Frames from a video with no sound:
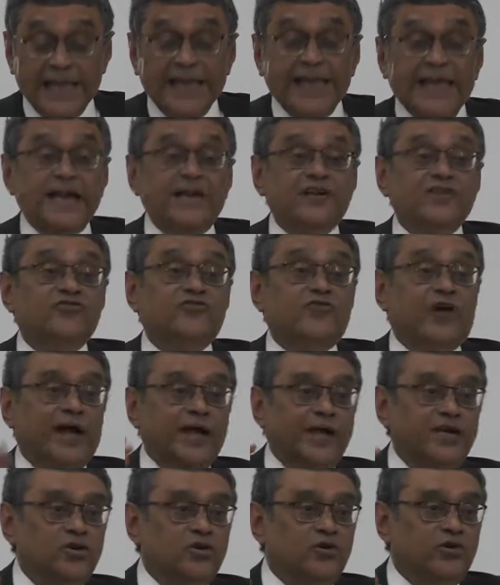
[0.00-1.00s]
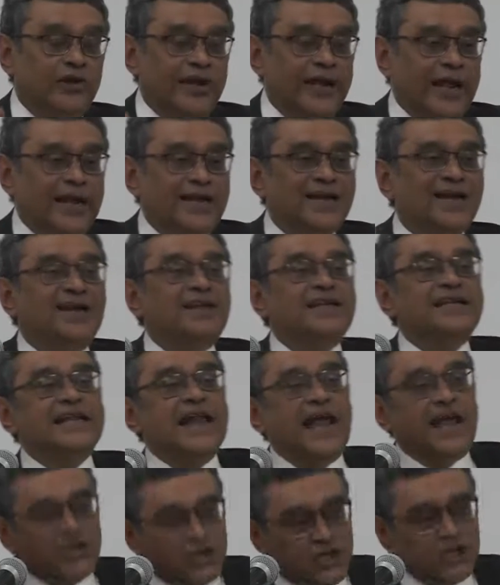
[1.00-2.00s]
It tried to create a
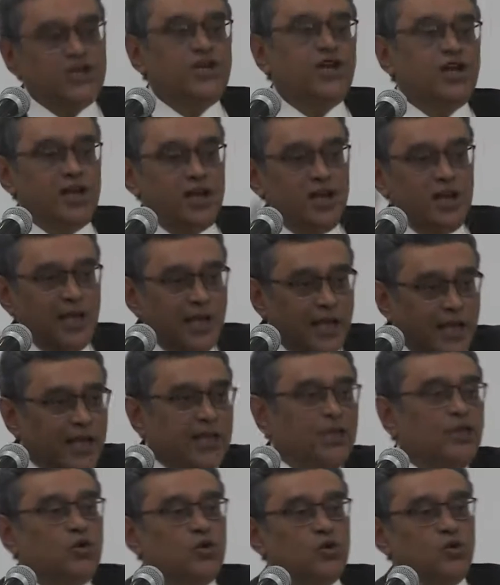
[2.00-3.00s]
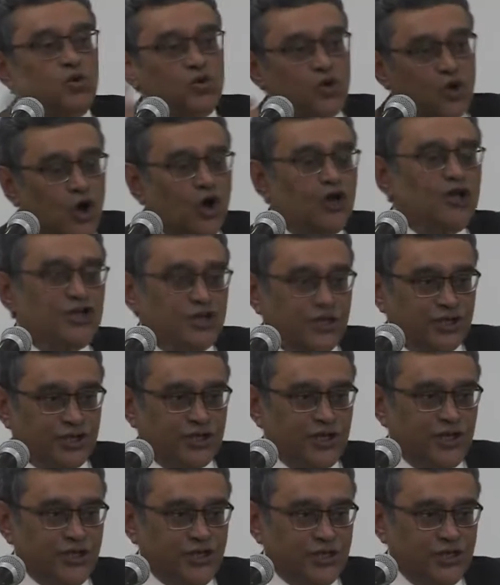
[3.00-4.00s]
national Hindu
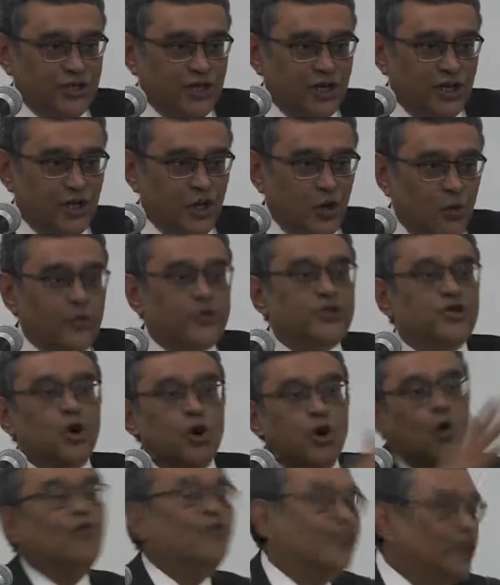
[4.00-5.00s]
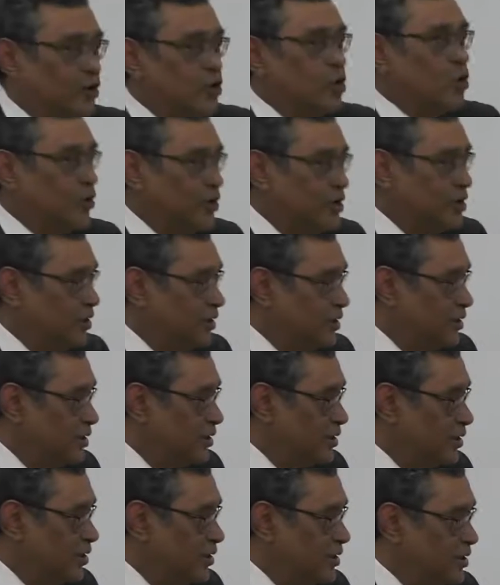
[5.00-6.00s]
consciousness which overrode
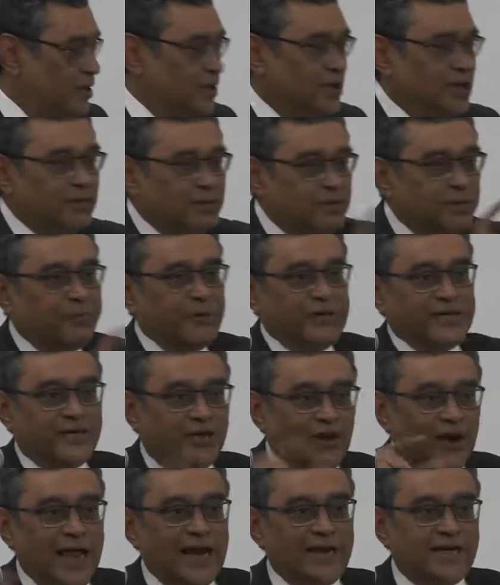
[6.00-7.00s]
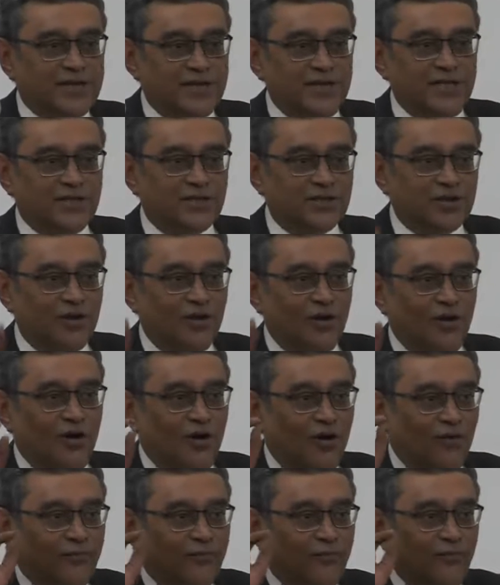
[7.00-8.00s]
the particularities
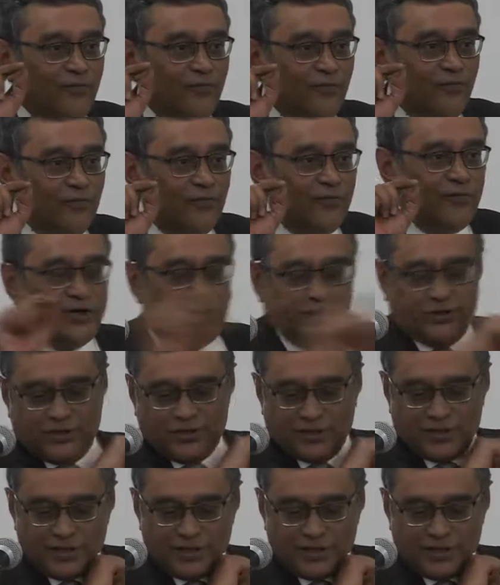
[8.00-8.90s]
of region.